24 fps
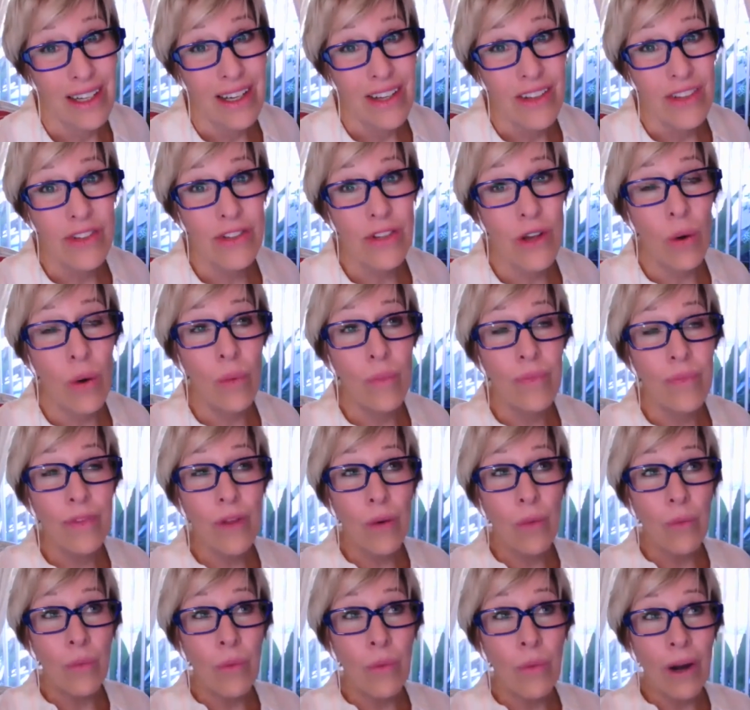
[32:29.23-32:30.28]
So
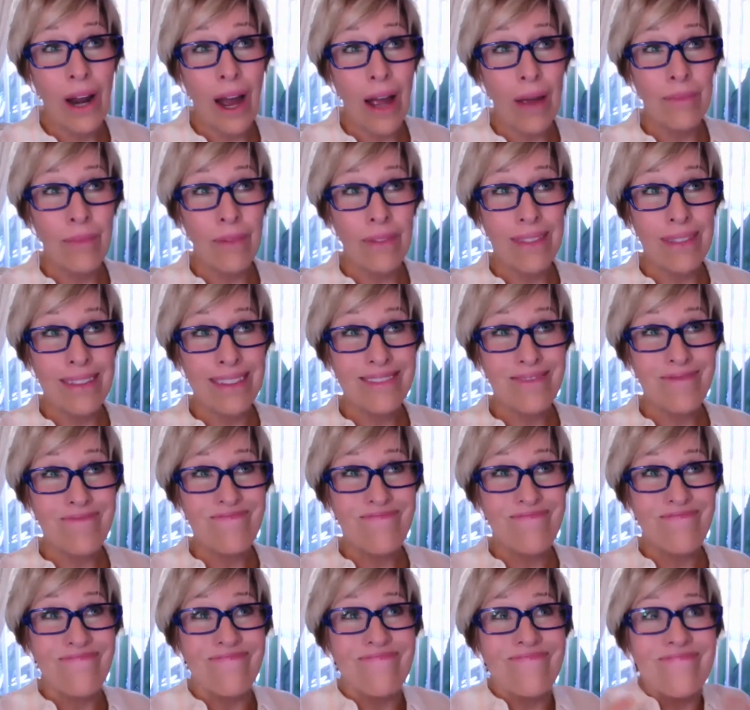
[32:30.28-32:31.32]
what I'm
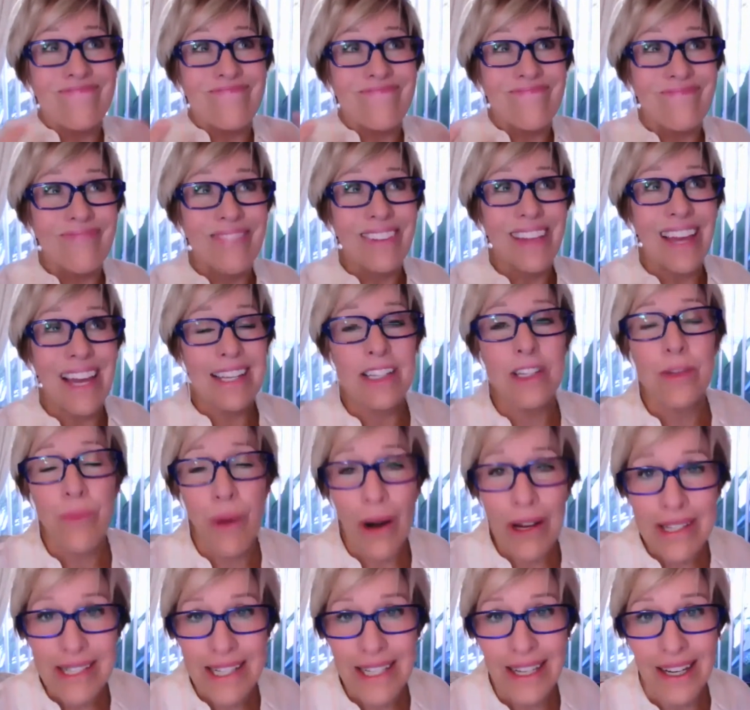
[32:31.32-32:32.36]

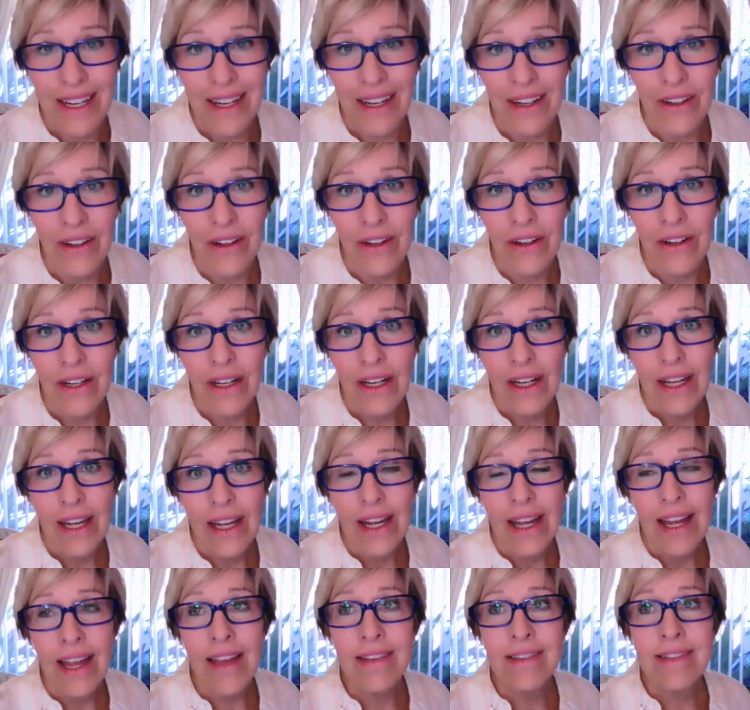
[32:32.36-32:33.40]
expressing here
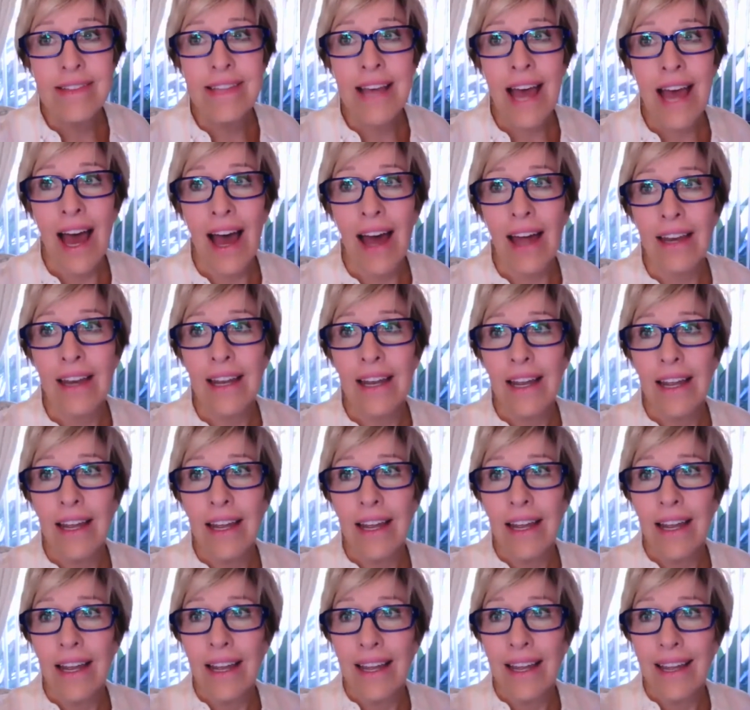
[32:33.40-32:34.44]
is that
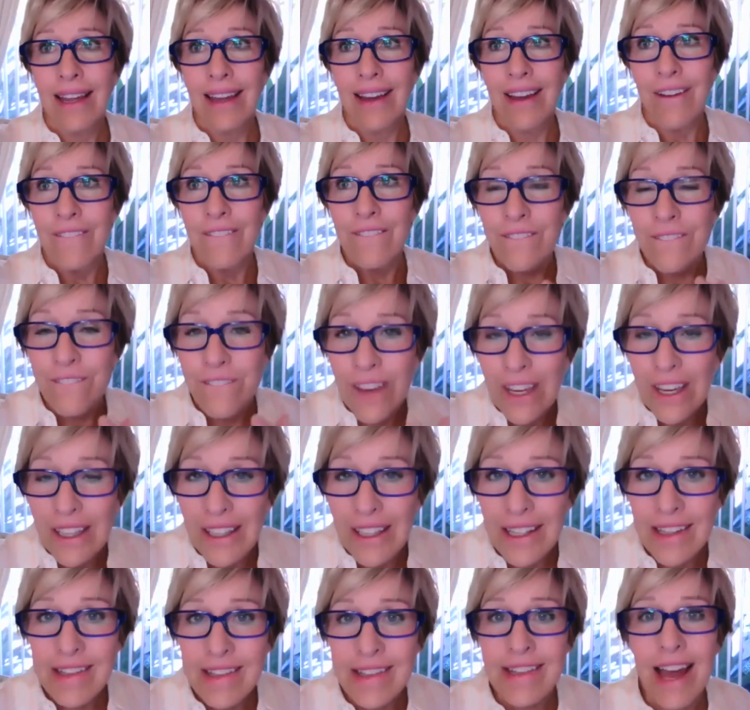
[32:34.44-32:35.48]

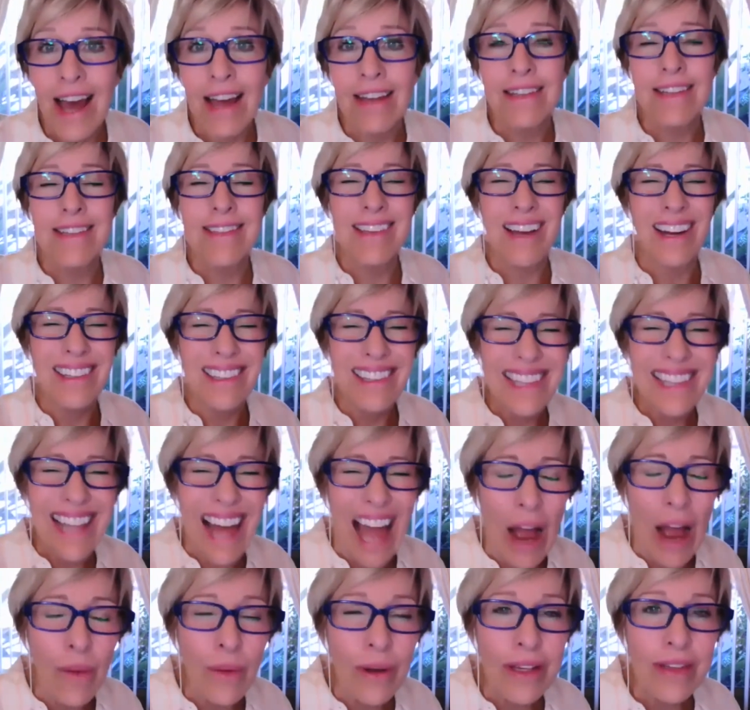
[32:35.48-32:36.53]
feeling sadness,
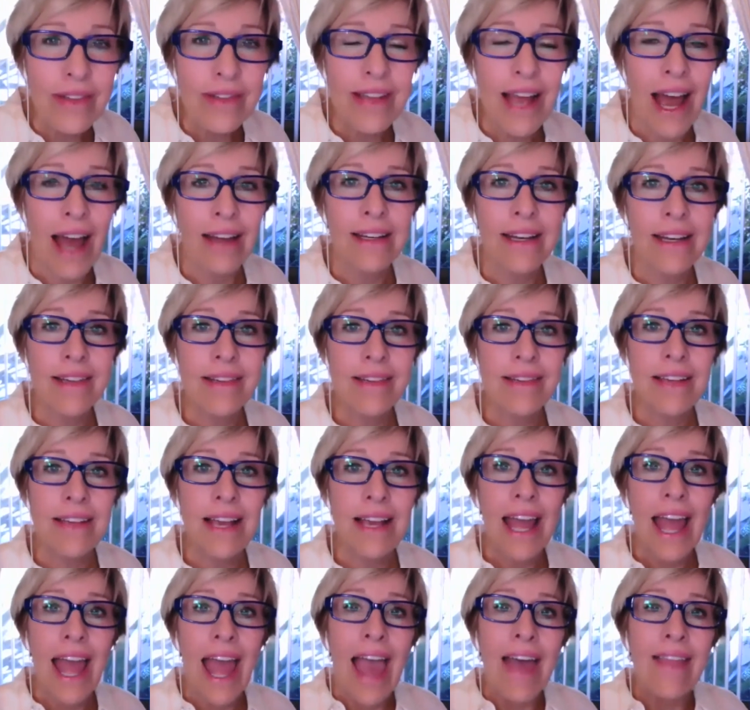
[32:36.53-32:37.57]
allowing sadness,
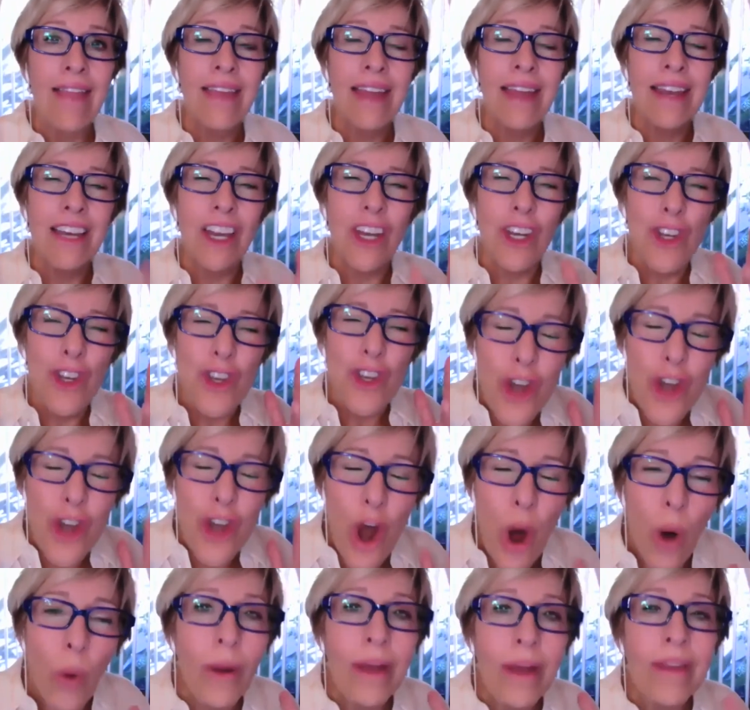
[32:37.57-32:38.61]
and then
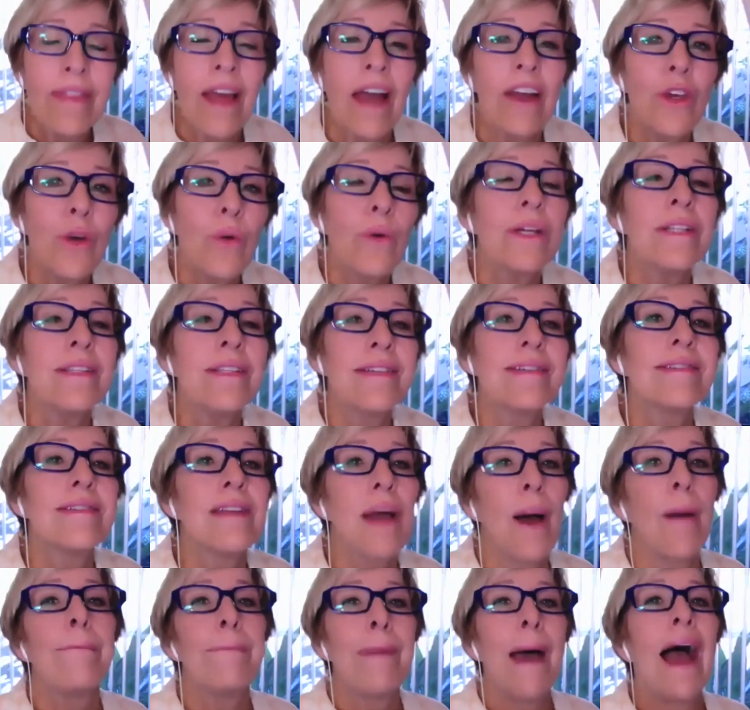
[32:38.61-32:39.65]
knowing that you can
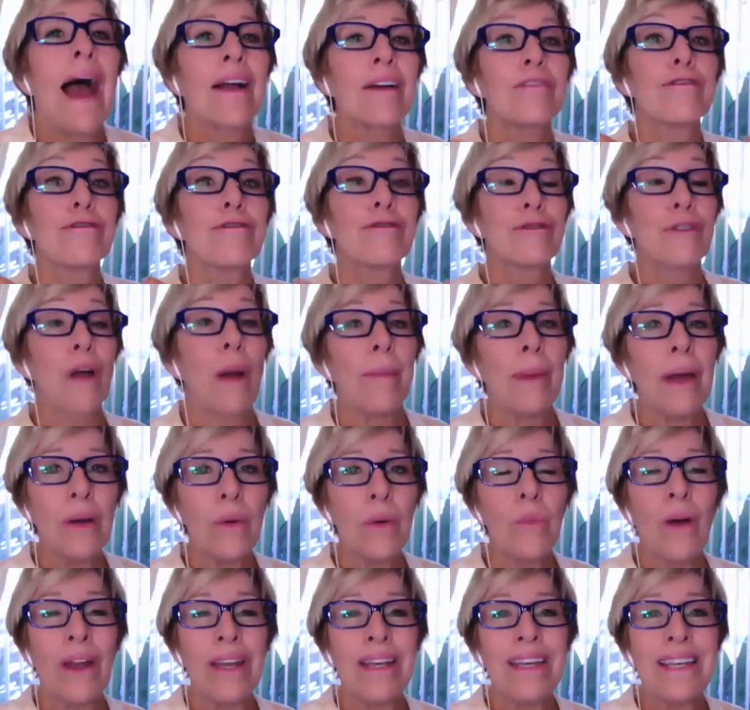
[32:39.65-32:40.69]
step back from it
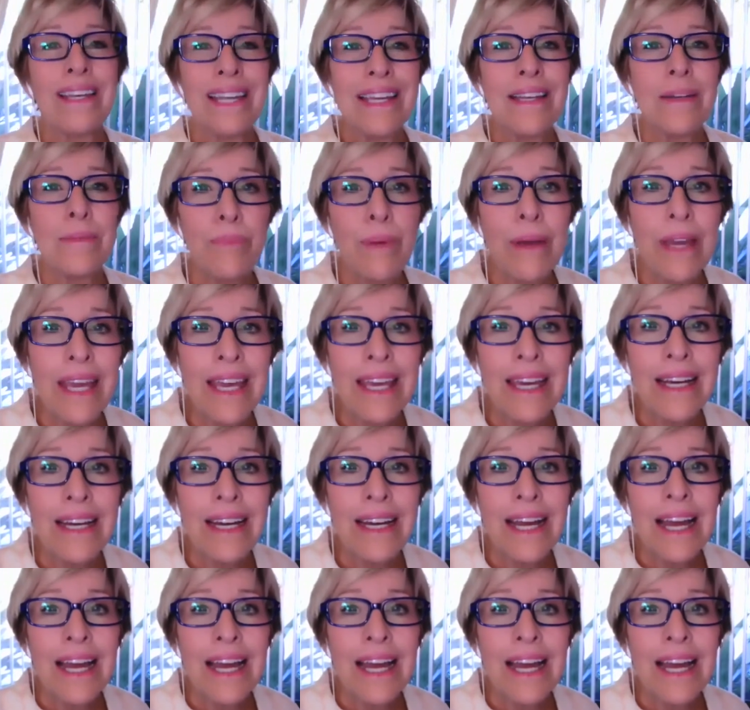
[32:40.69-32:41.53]
when need be